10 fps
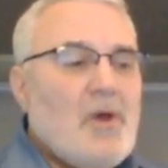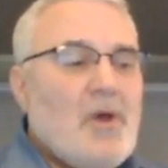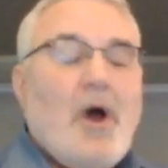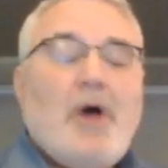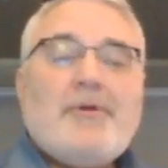
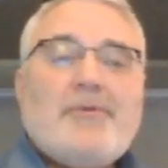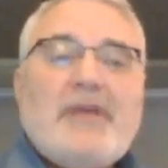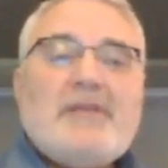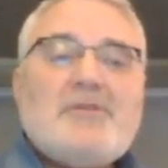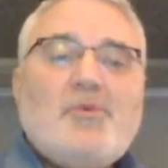Other
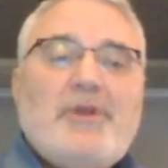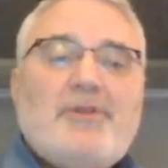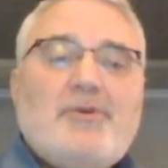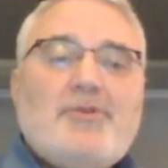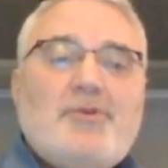things that we
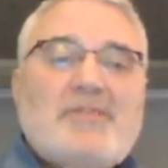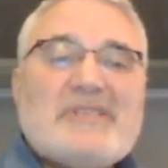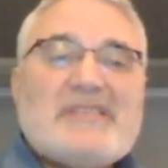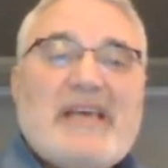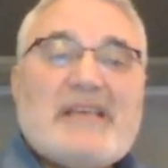do to
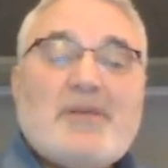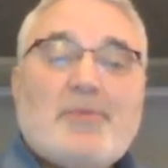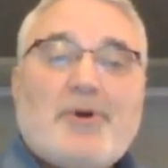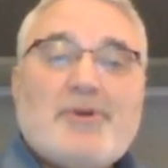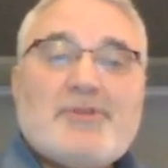assess a
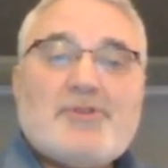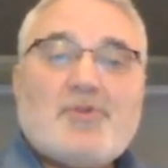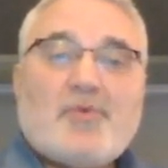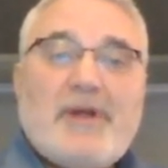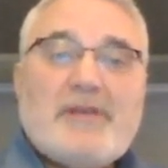person's
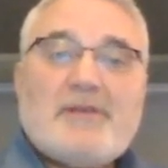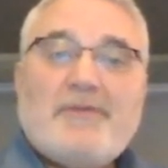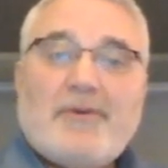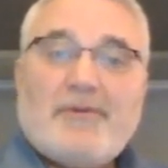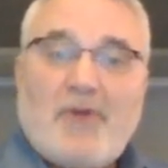risk
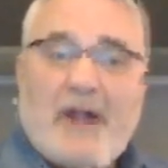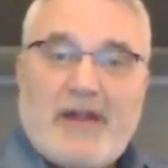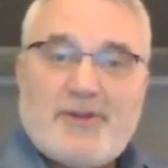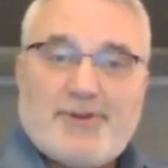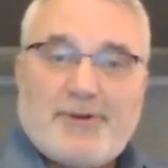for
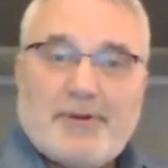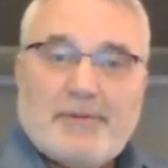fracture.